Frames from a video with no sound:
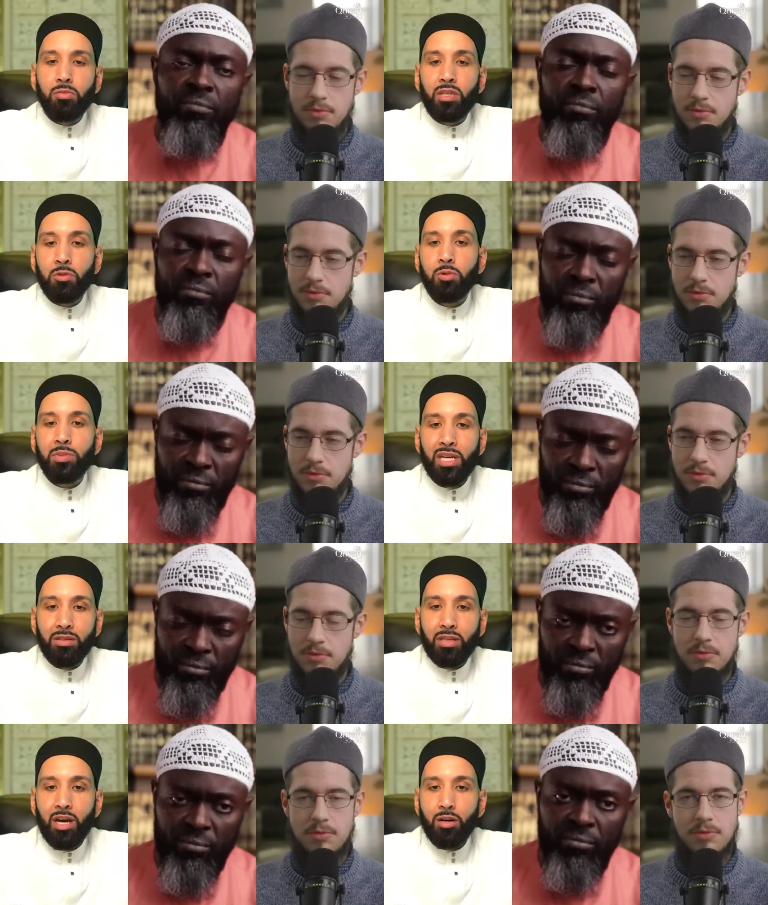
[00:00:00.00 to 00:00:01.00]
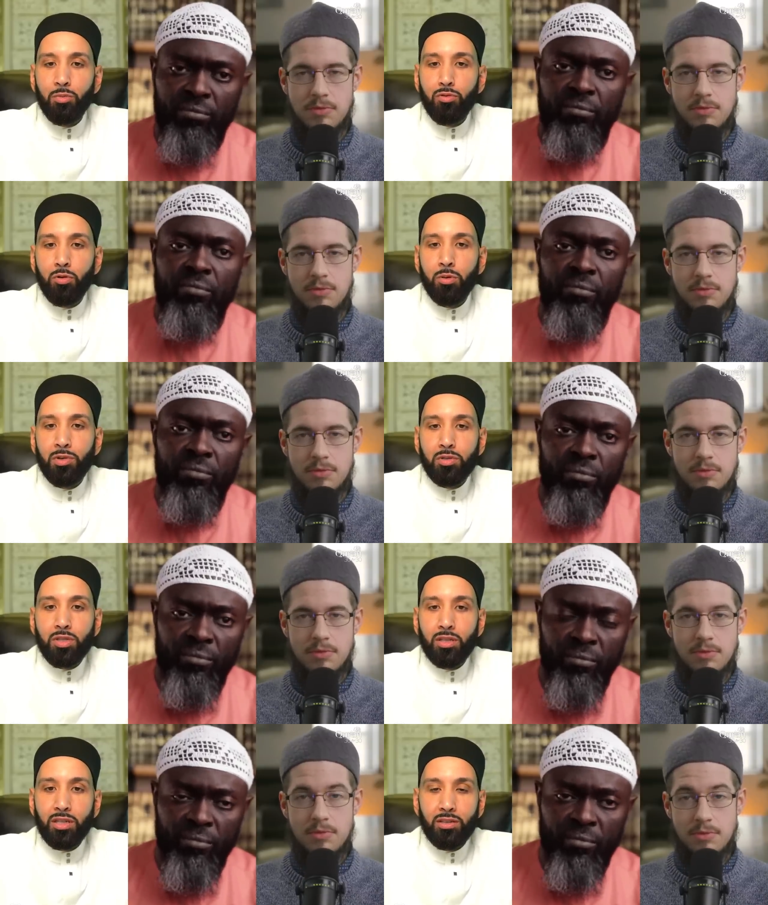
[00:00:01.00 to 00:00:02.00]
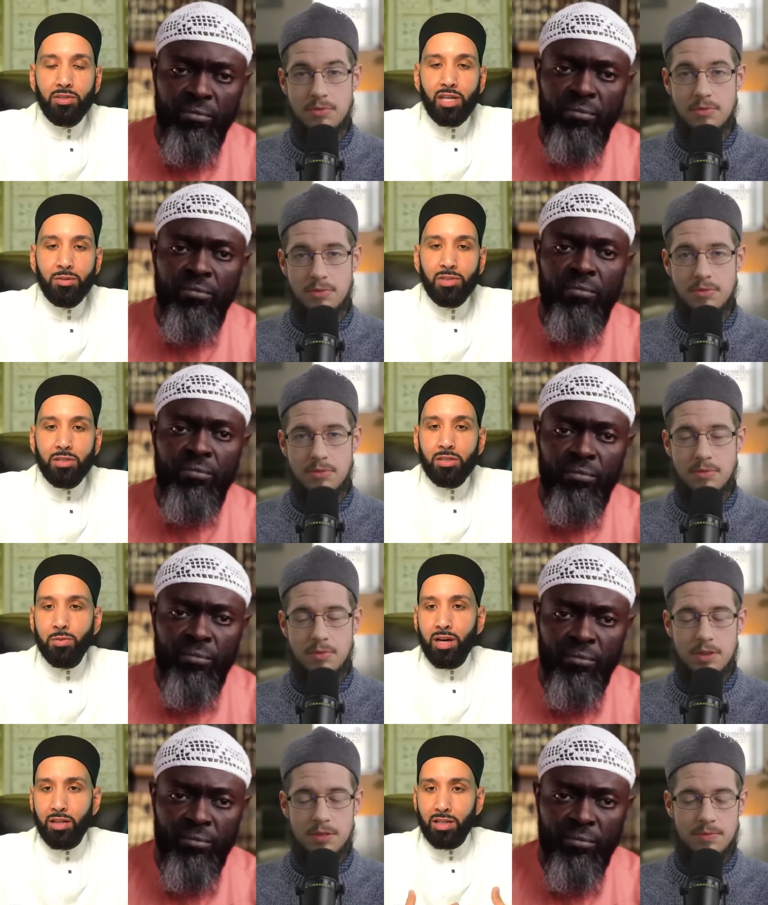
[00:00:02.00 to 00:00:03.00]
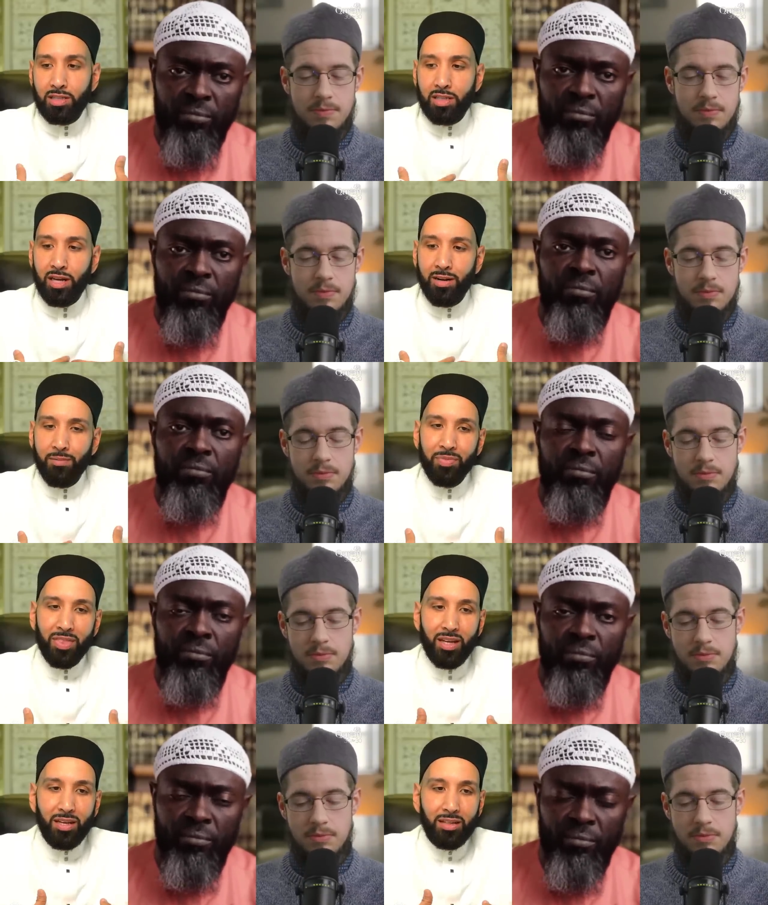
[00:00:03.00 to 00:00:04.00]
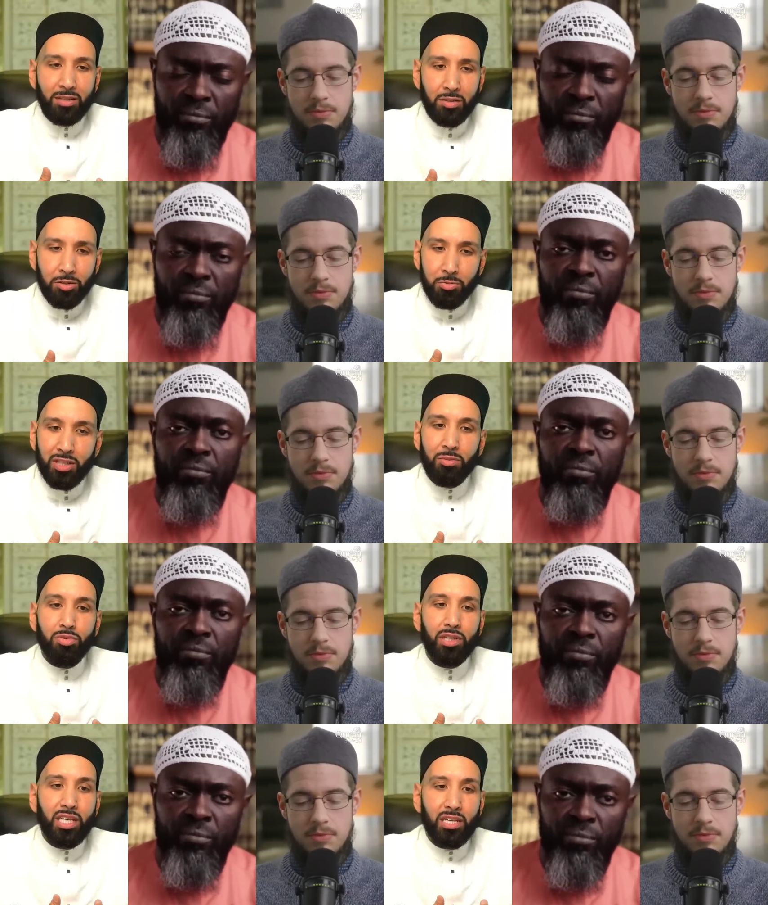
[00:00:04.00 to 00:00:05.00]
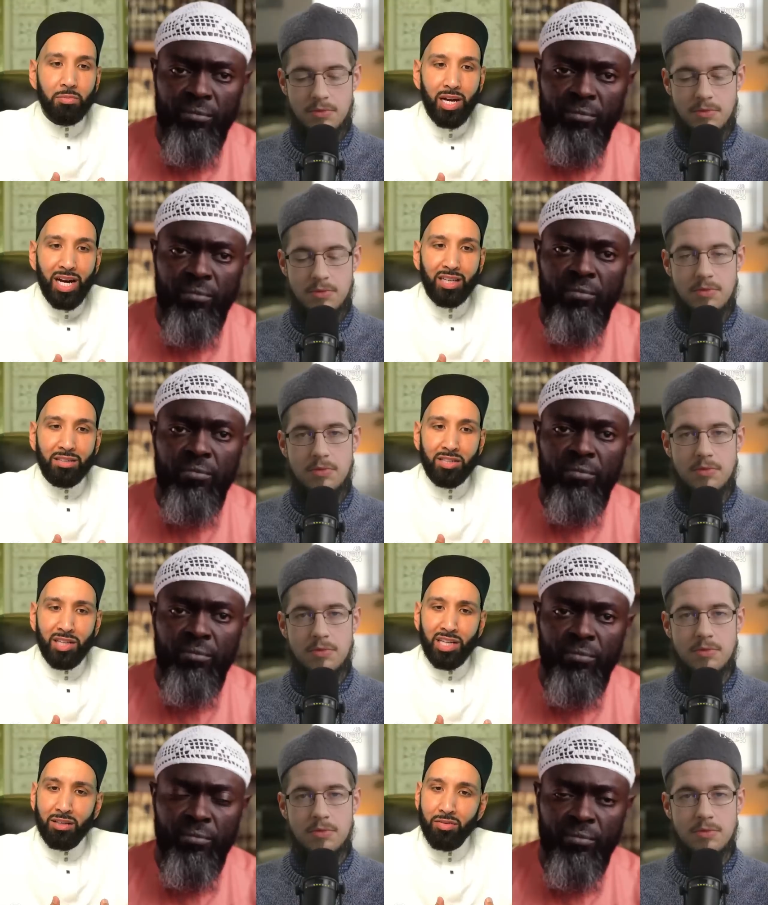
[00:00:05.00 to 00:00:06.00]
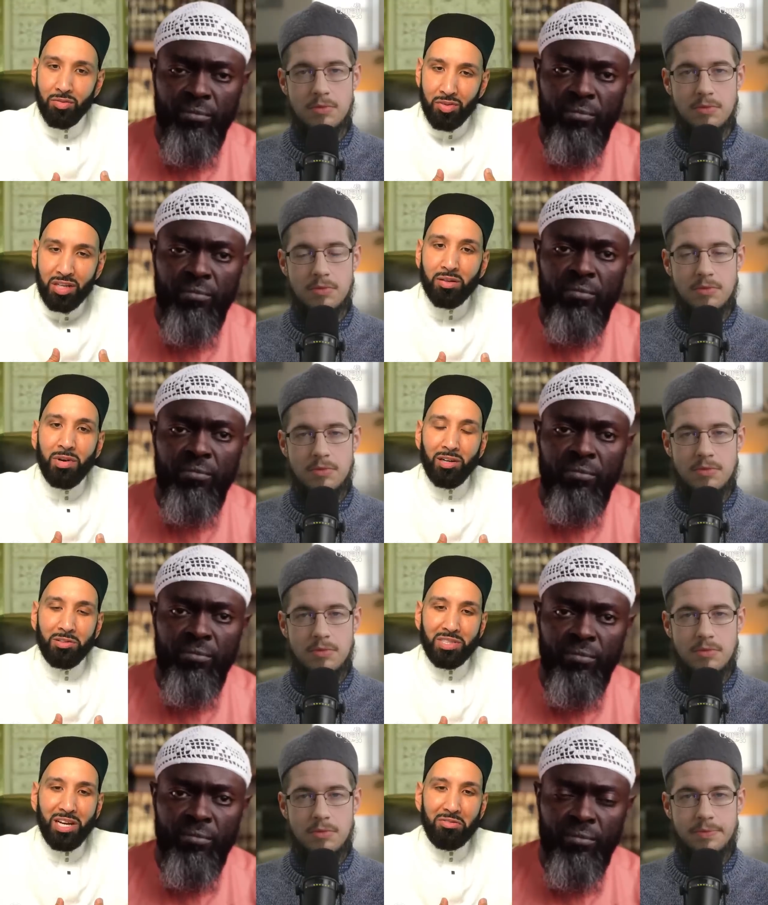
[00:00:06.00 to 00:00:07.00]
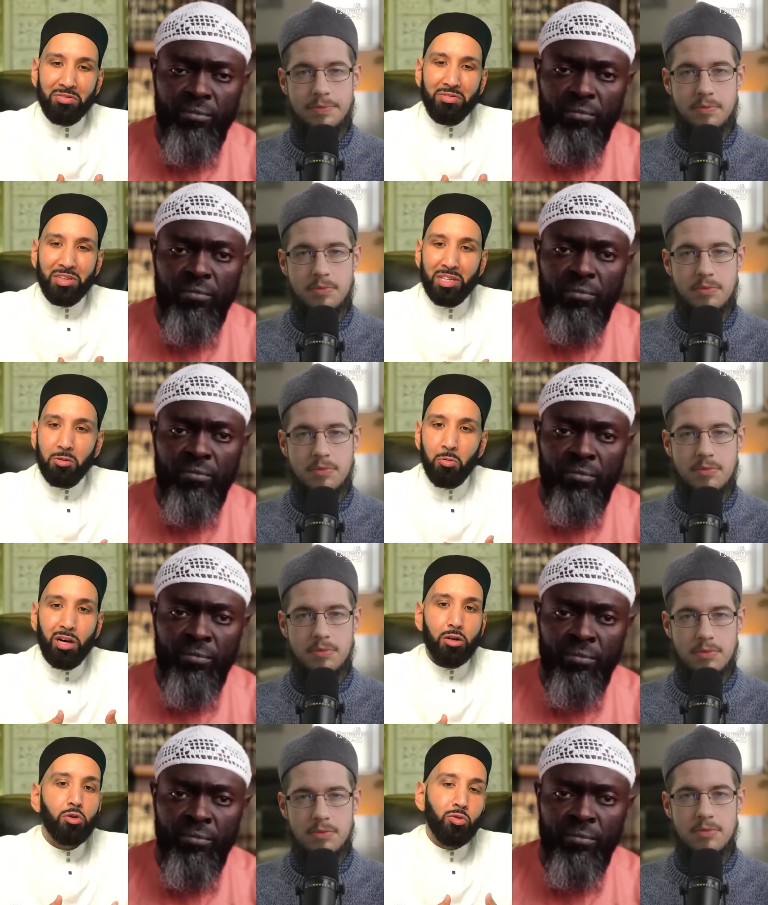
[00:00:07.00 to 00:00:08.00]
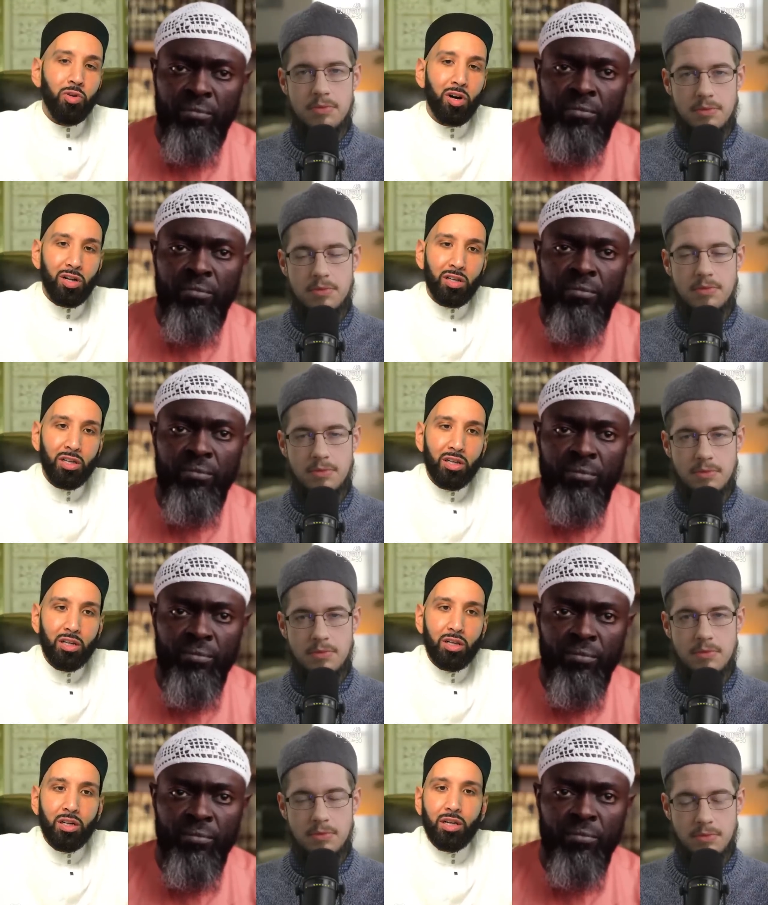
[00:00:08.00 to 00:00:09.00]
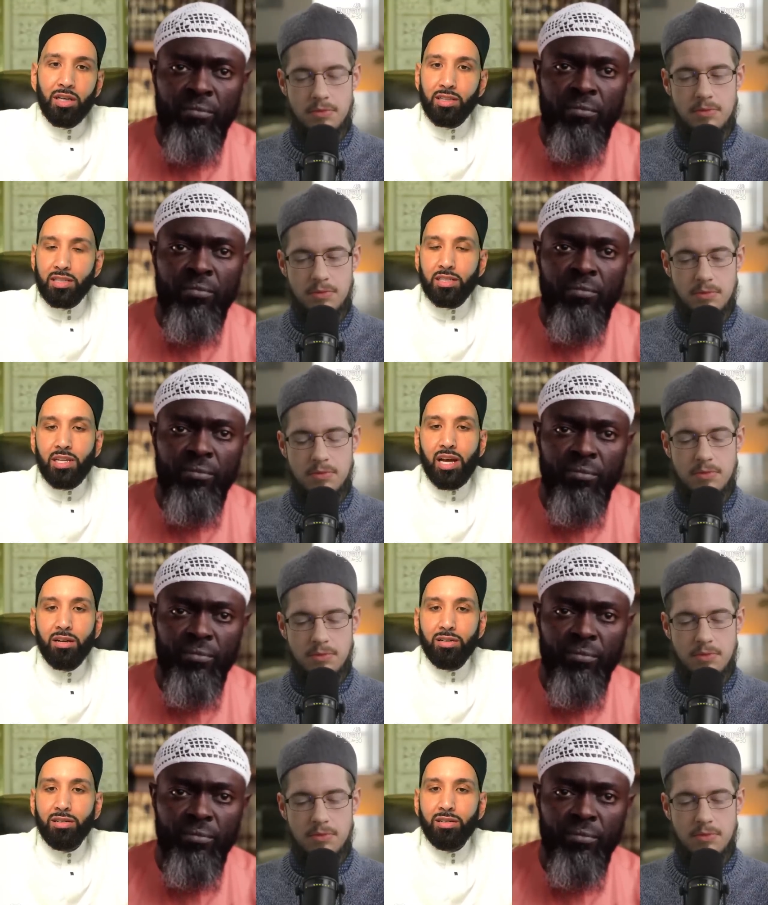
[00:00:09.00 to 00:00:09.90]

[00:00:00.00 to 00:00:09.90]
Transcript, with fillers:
Speaker 1: what you will be held accountable for most on the day of judgment. So subhanallah it's that just really bringing it back to like think about yourself, think where you fall in this entire